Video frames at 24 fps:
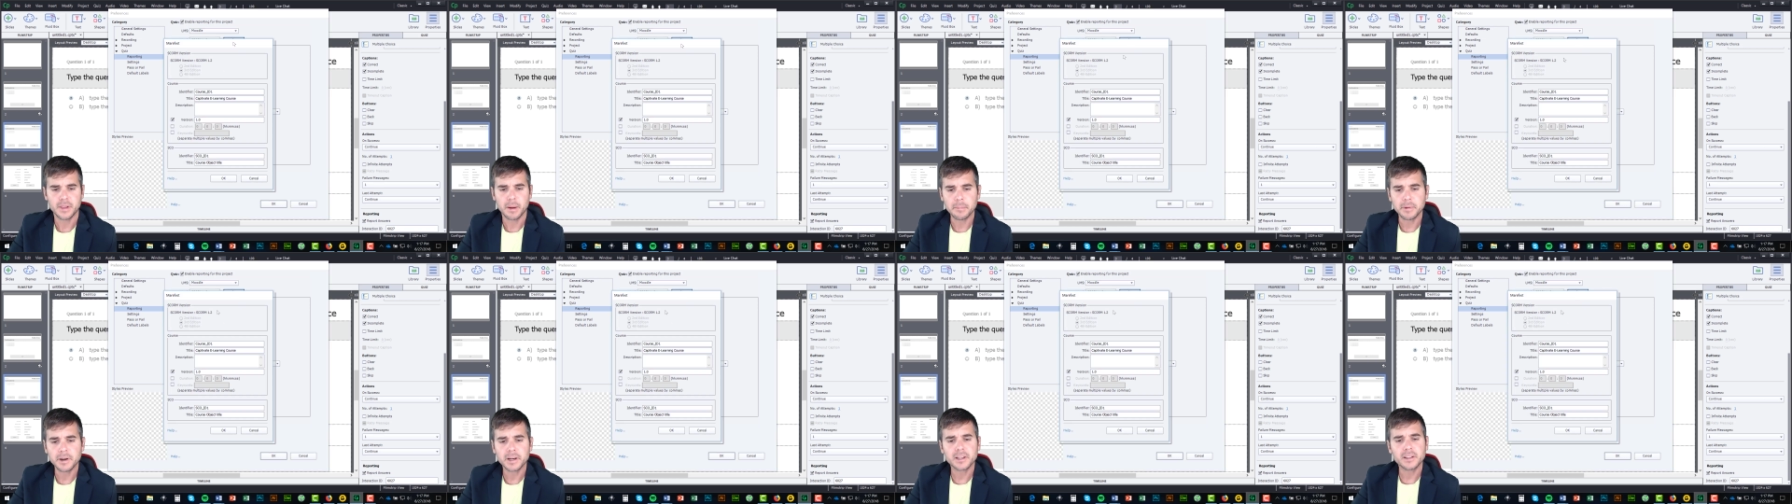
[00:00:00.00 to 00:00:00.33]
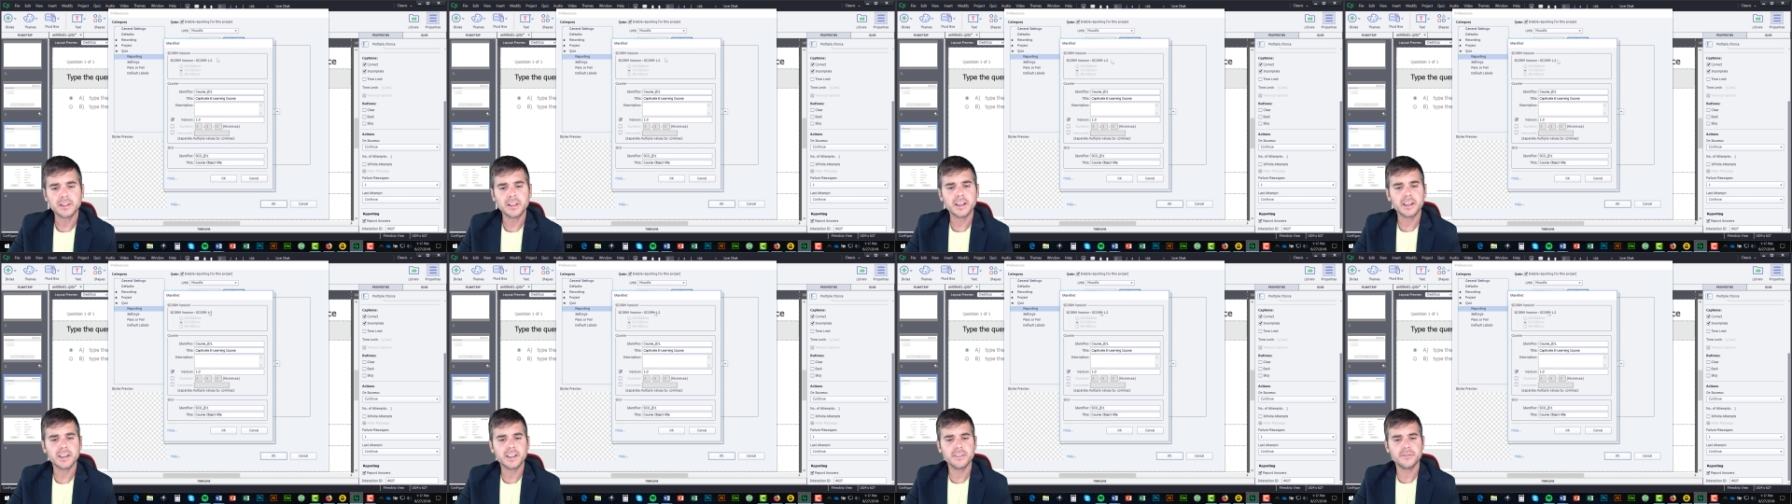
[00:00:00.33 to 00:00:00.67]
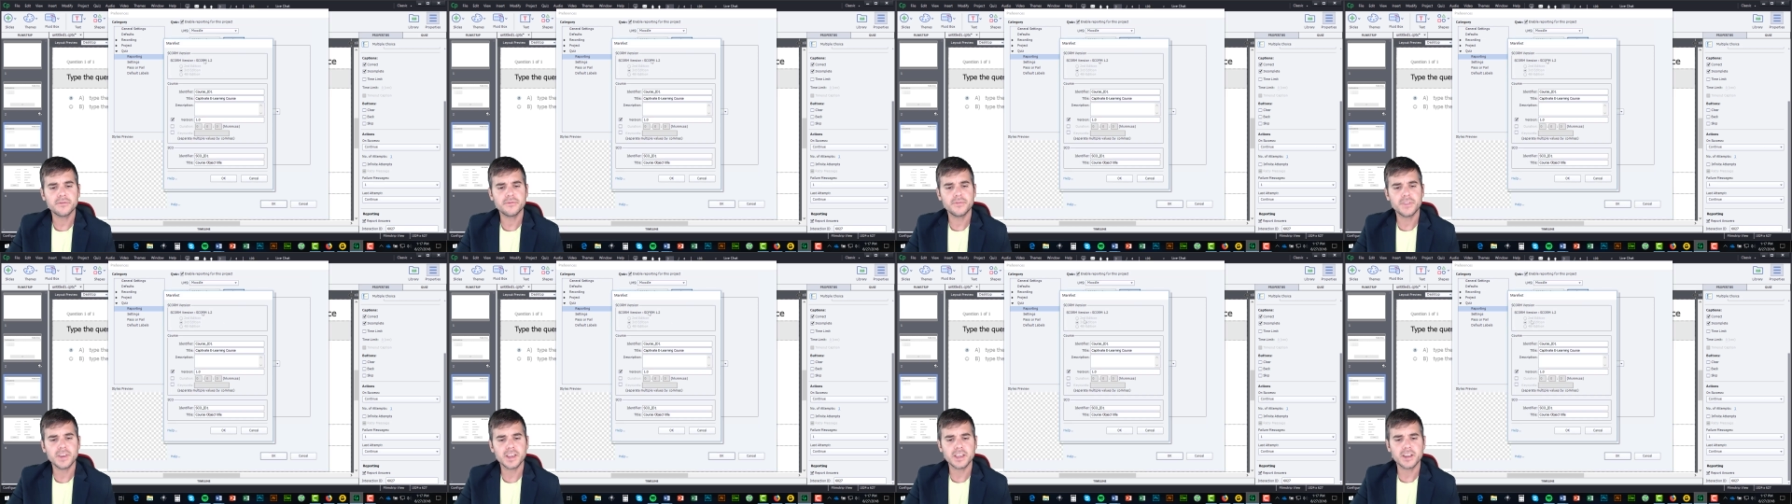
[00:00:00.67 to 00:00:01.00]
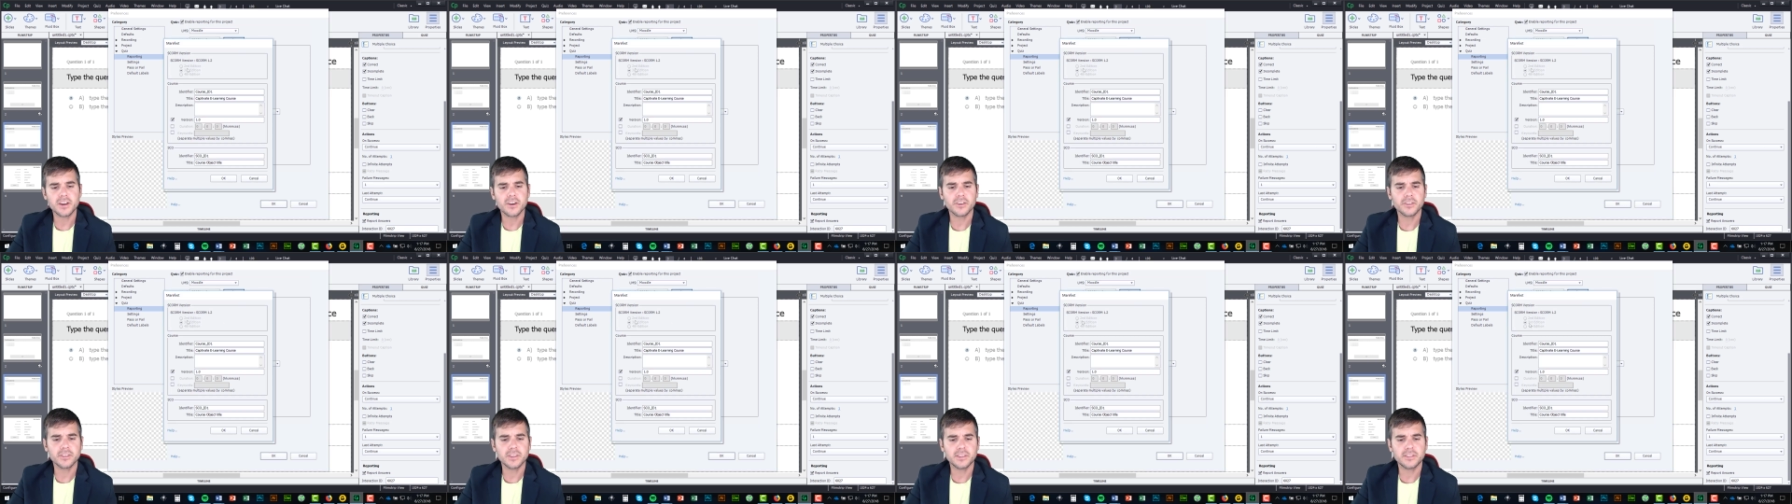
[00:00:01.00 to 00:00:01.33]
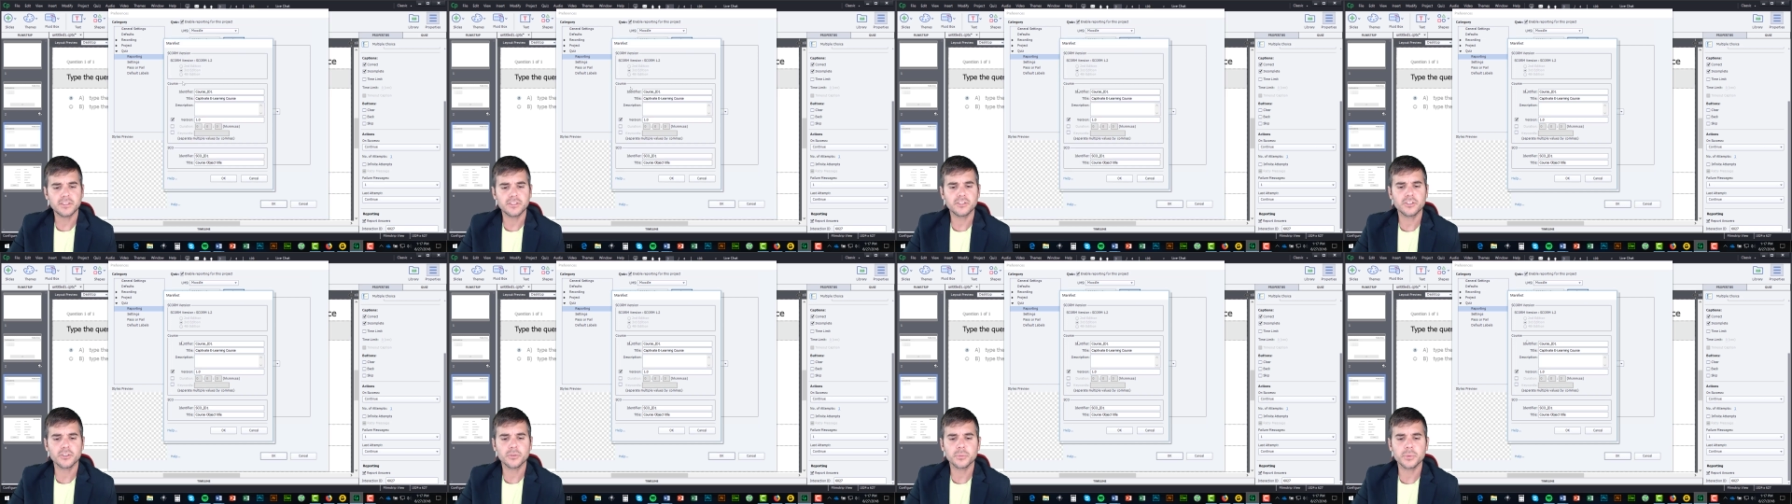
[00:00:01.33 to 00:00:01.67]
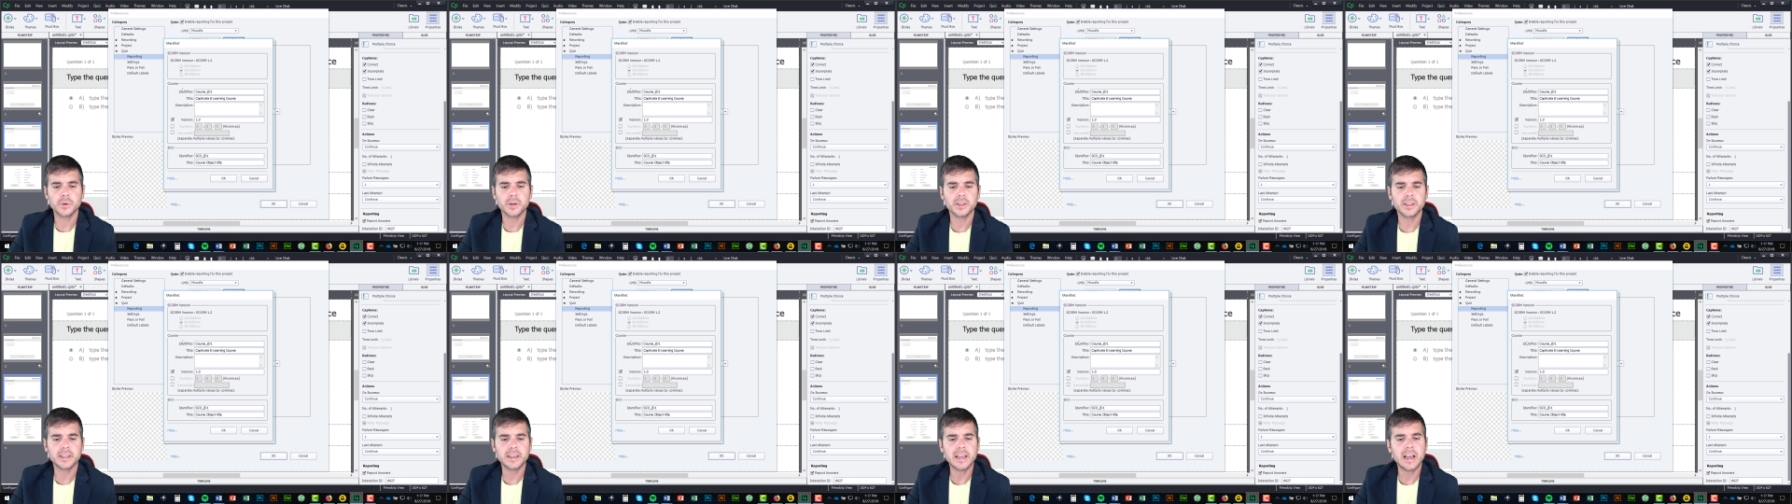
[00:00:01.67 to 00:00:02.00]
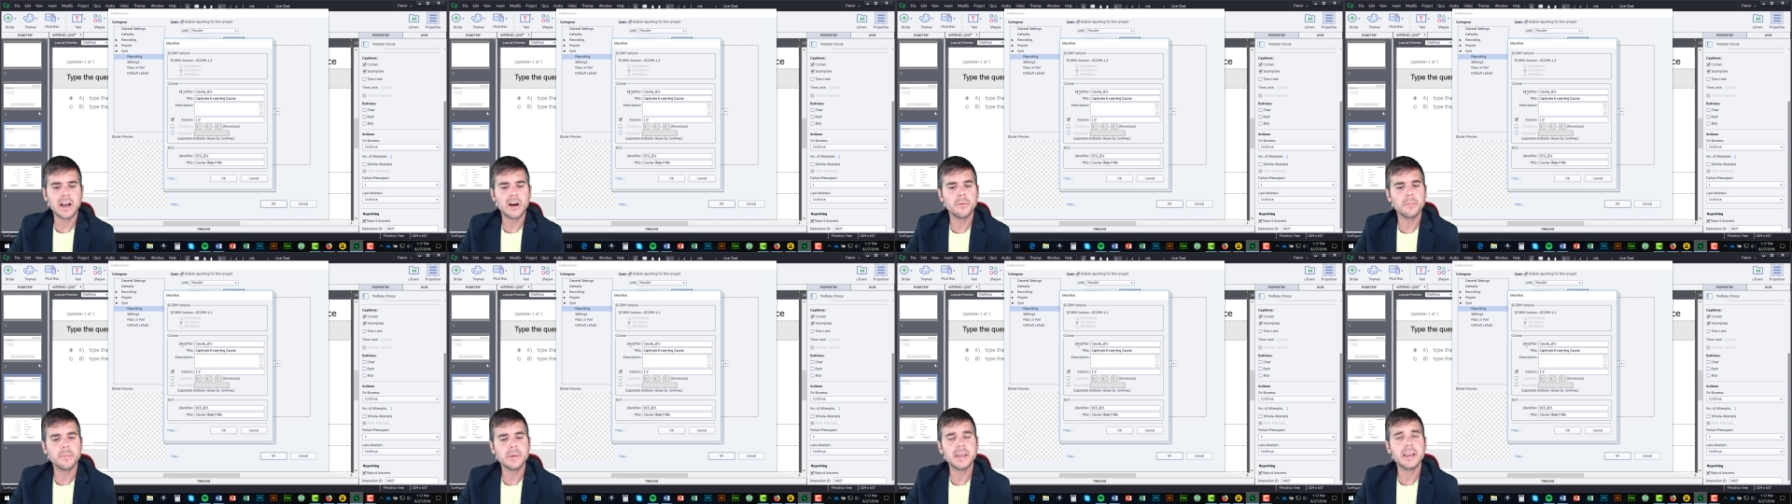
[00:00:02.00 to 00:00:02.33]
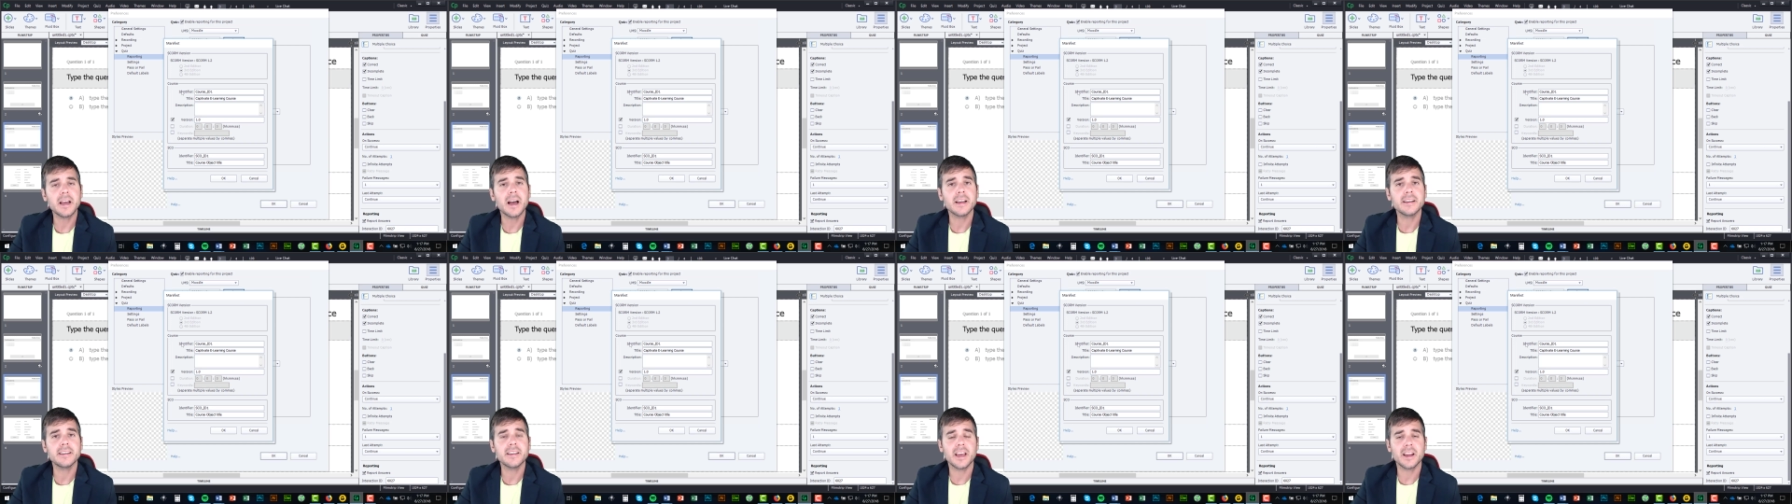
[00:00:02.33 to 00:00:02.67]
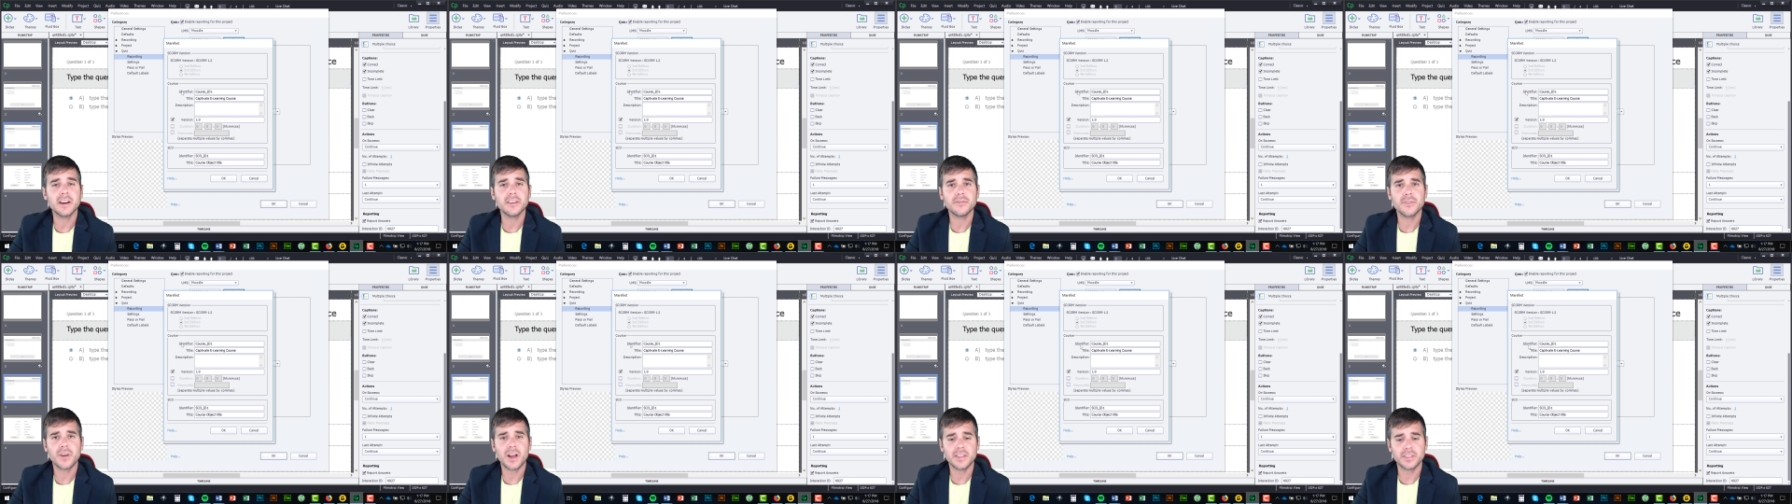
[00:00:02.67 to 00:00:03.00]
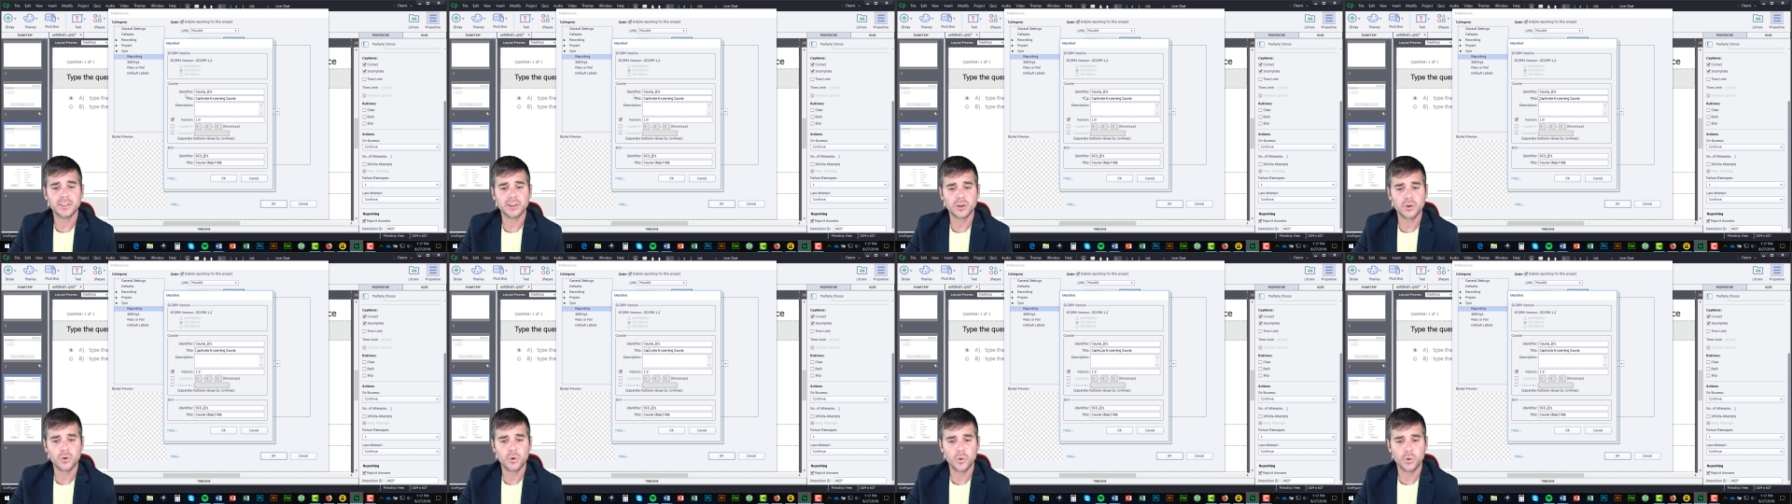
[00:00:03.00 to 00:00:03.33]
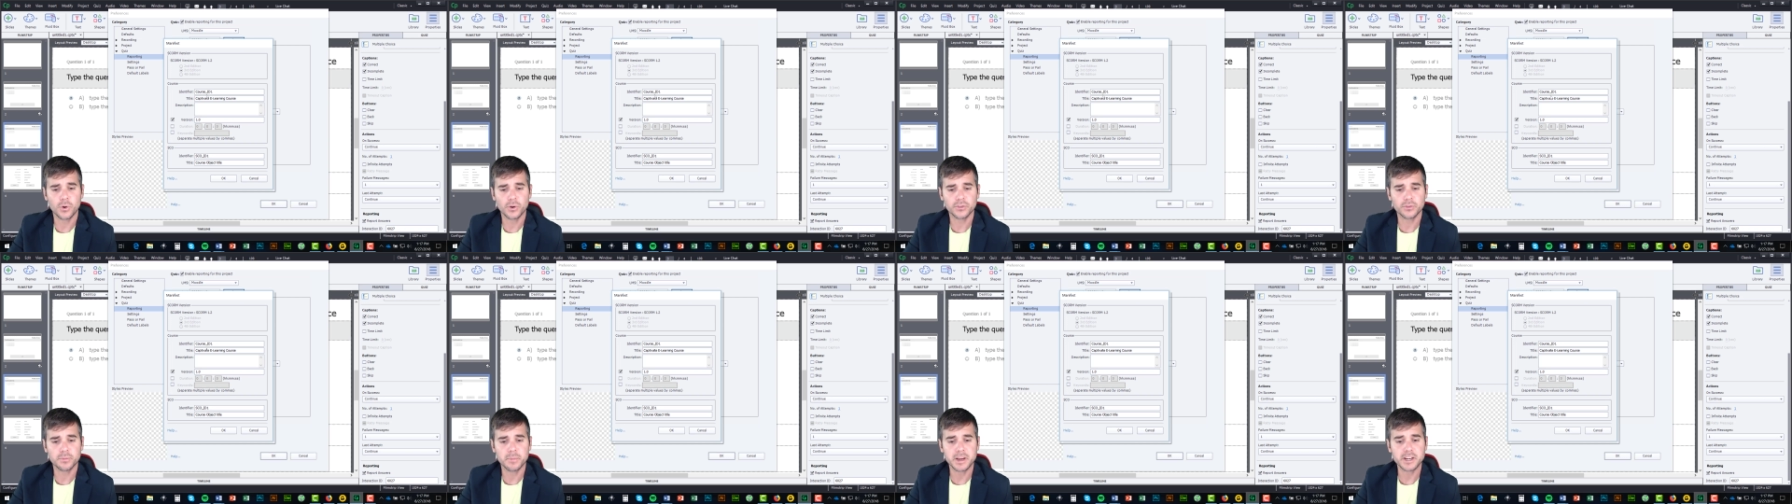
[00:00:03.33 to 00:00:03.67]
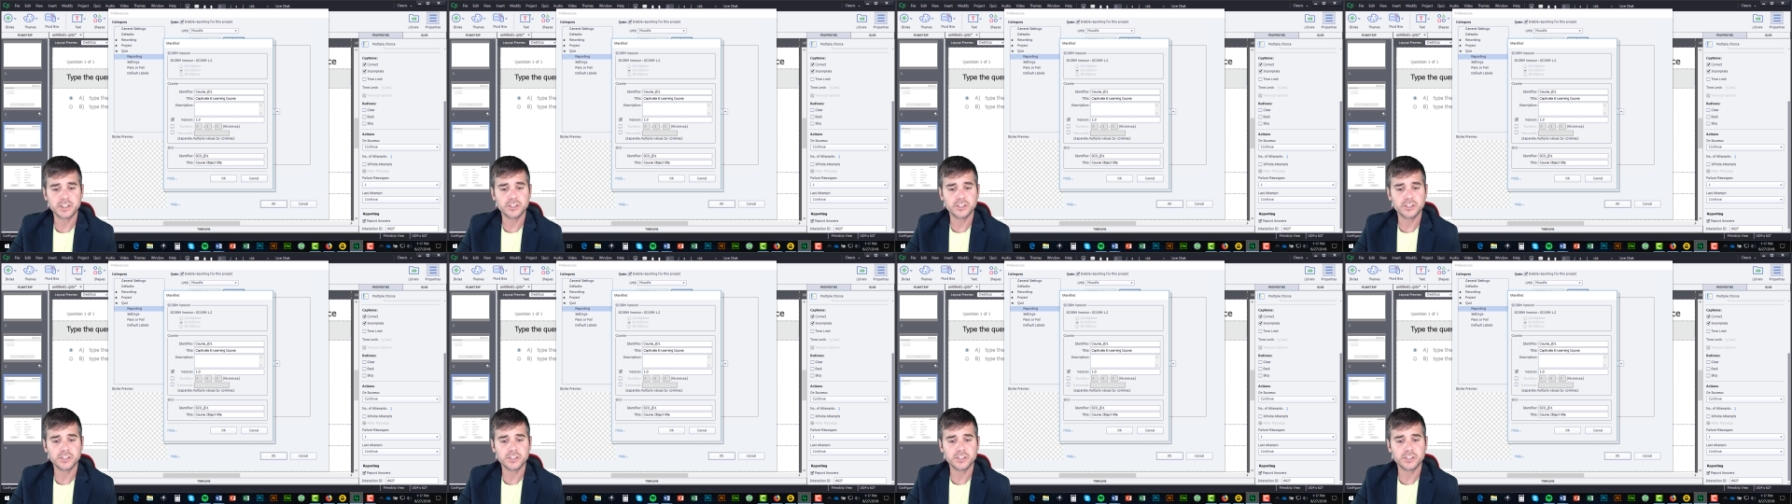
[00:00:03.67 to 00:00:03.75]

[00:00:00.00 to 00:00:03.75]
I'm going to click configure. This is to really help me identify the course,